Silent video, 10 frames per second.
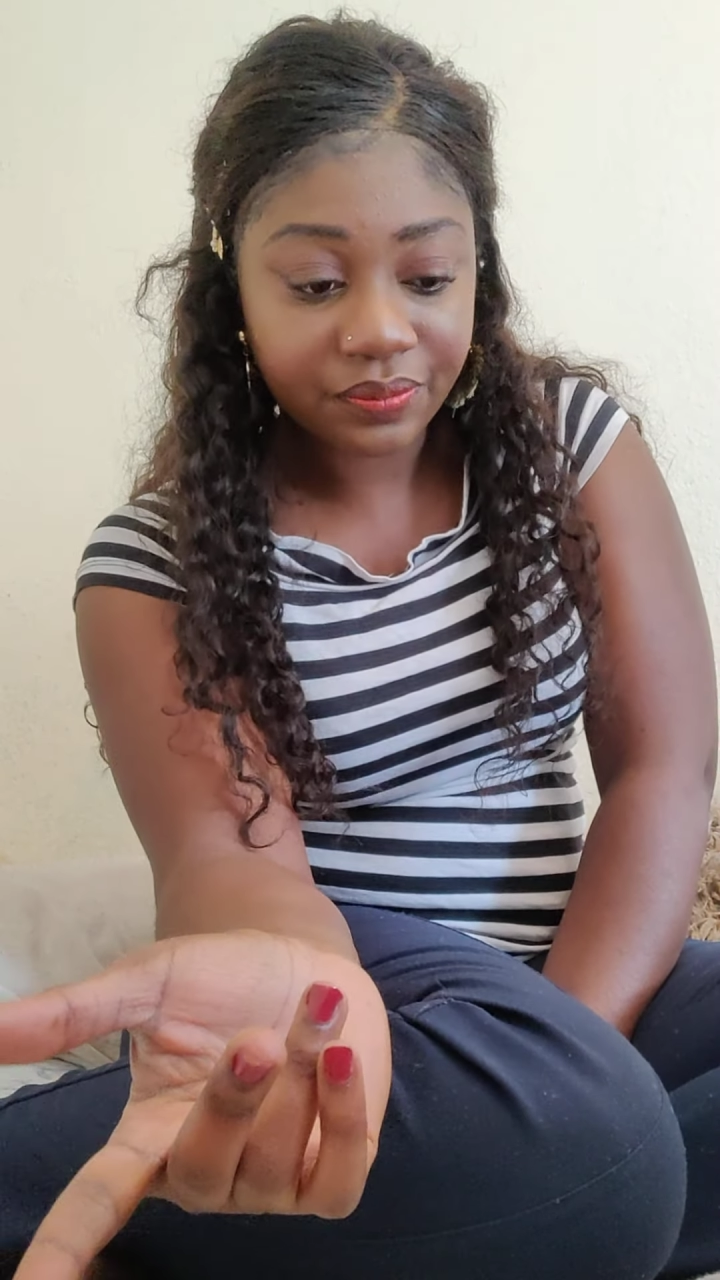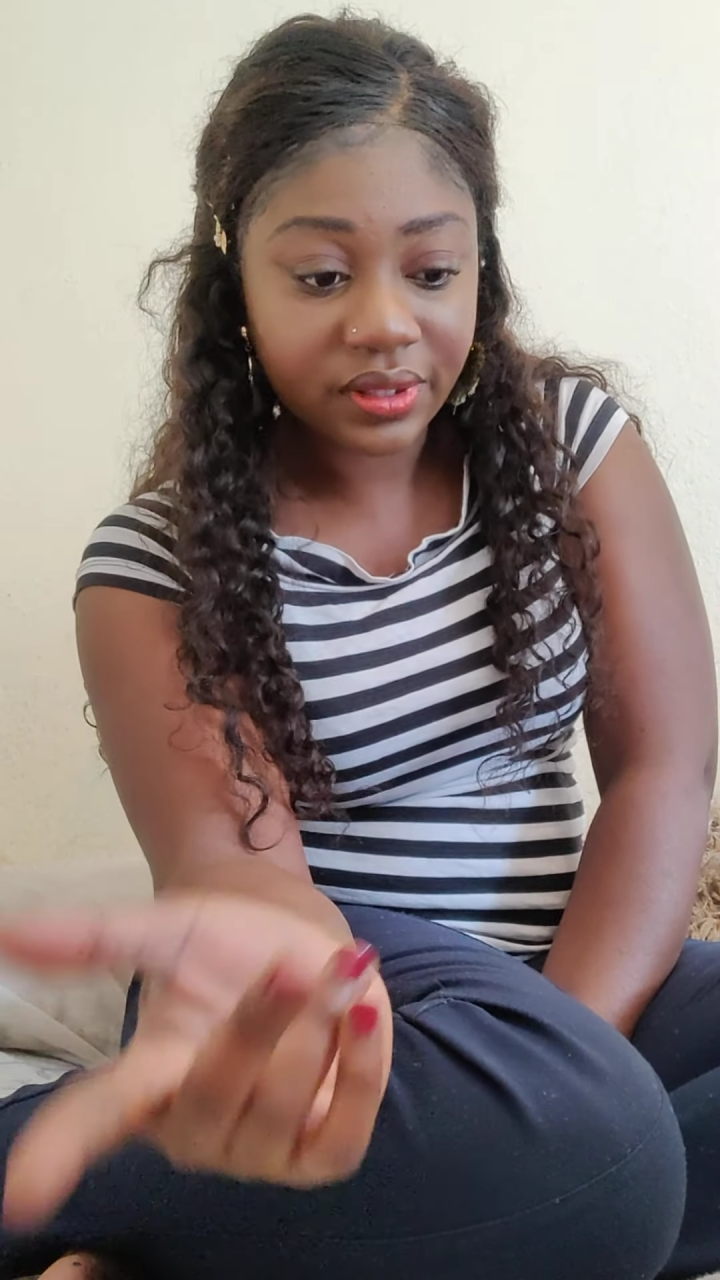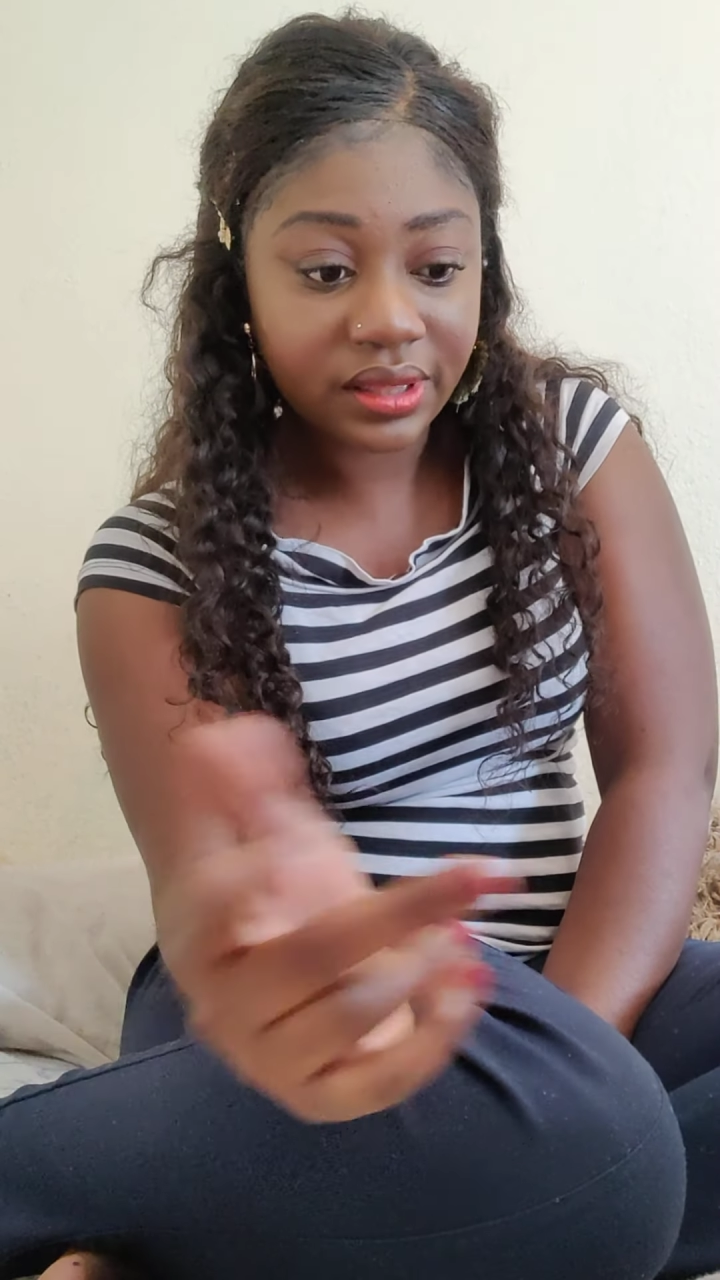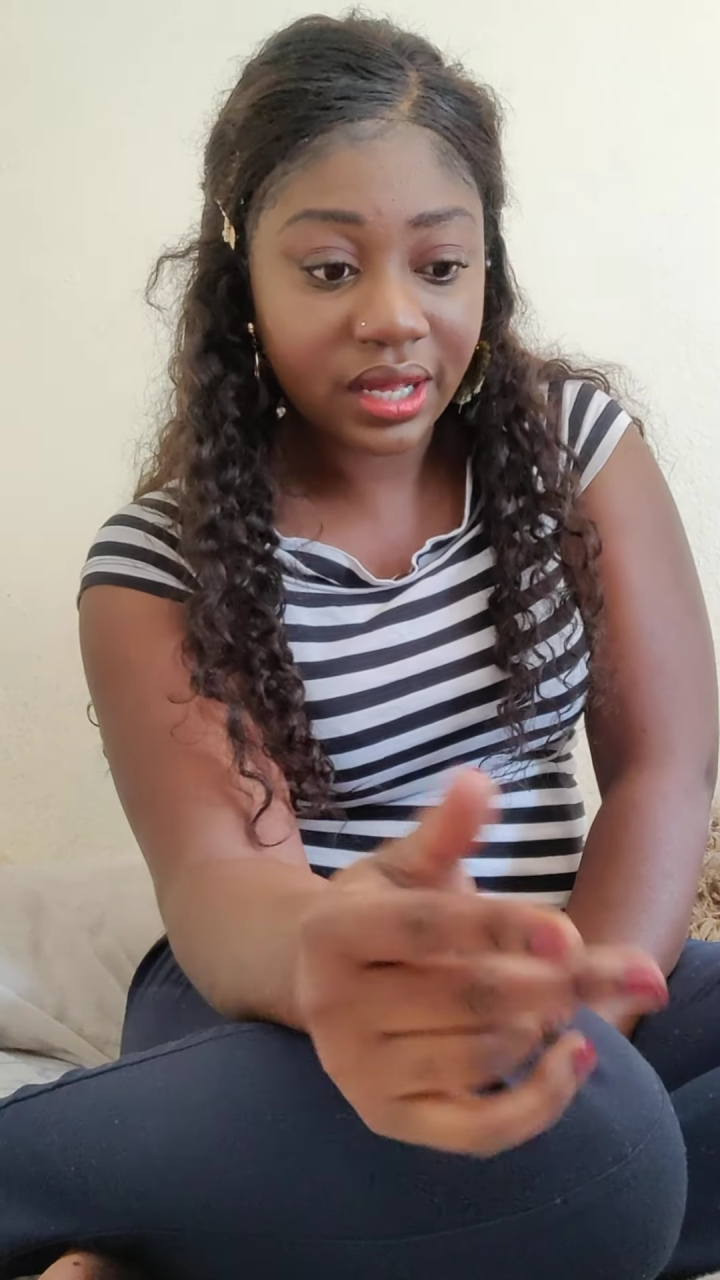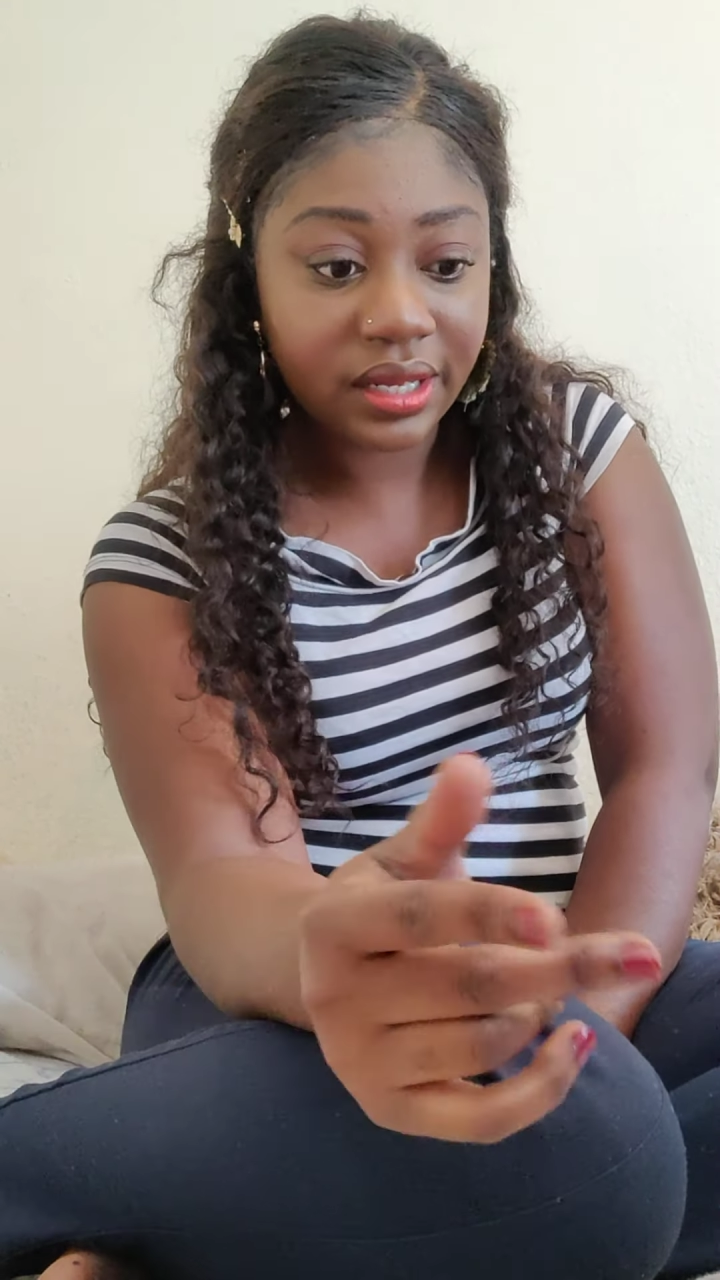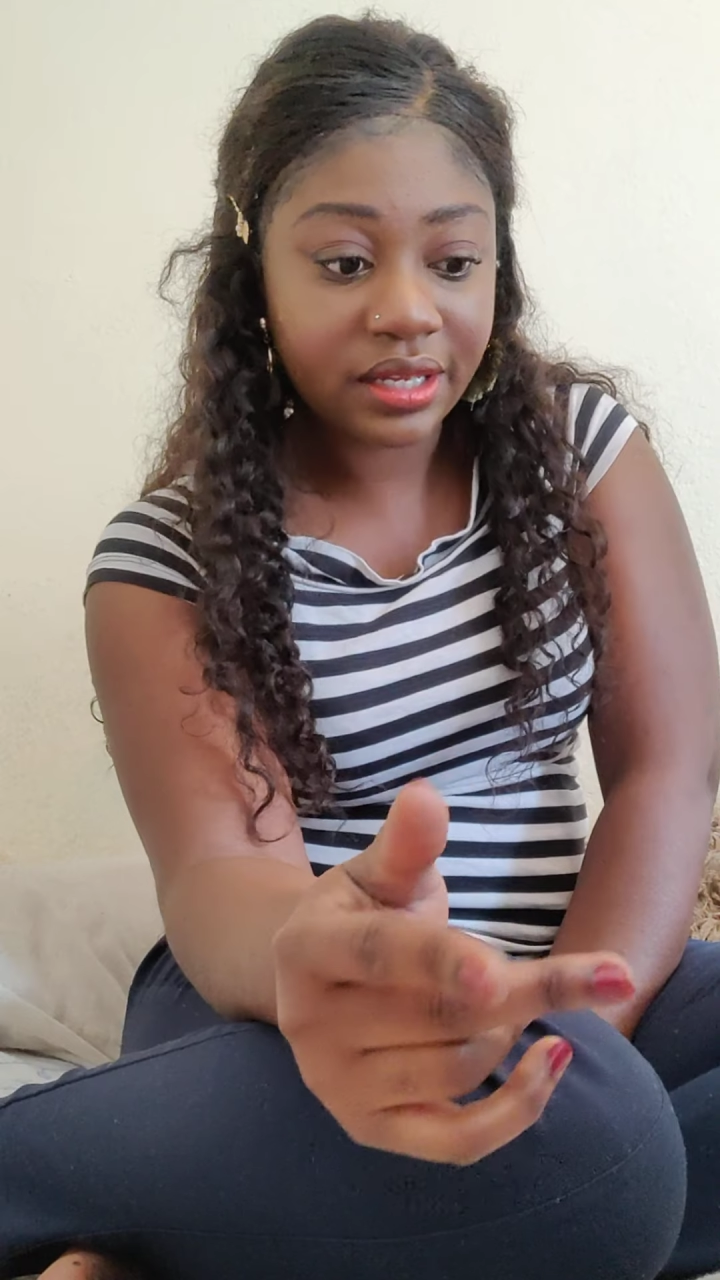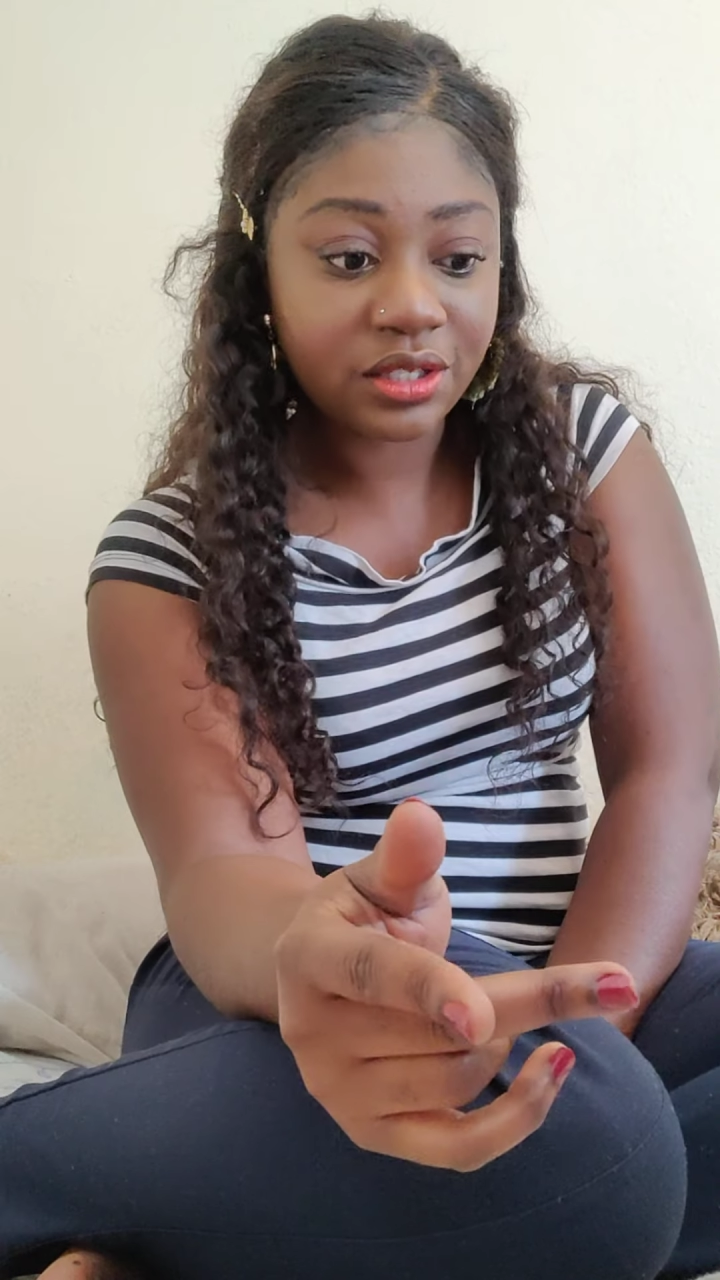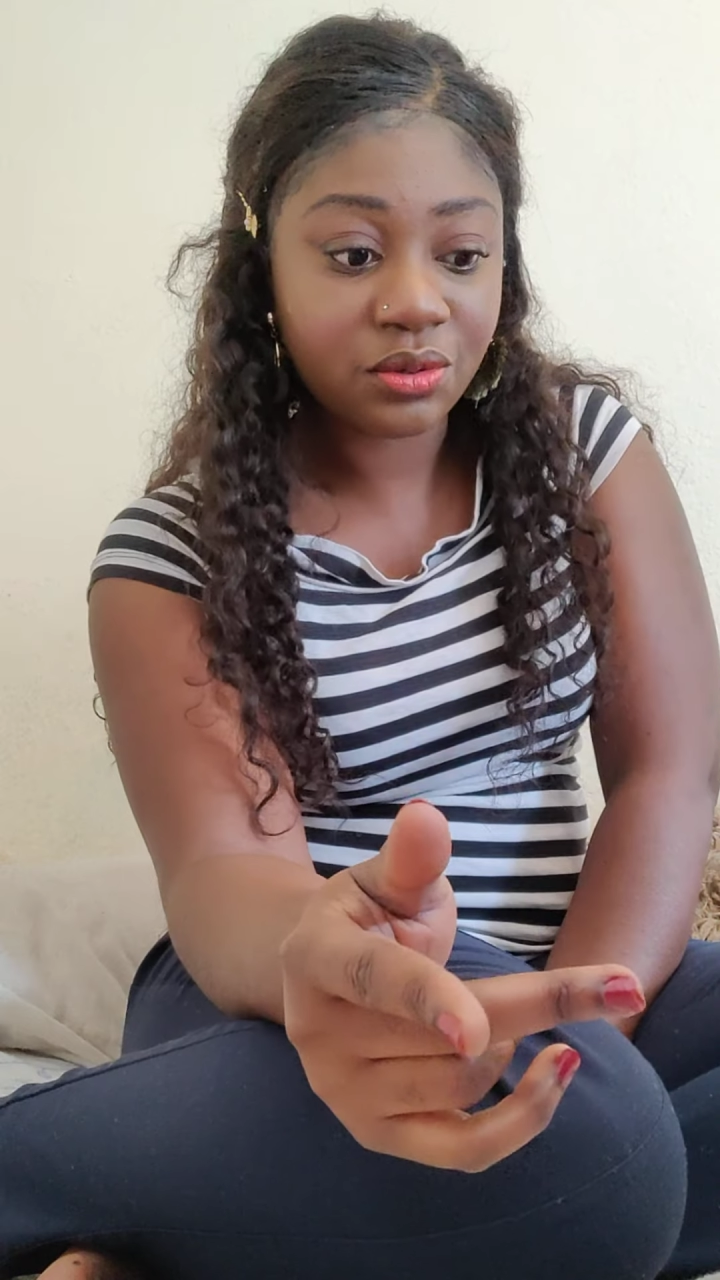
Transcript: In that case,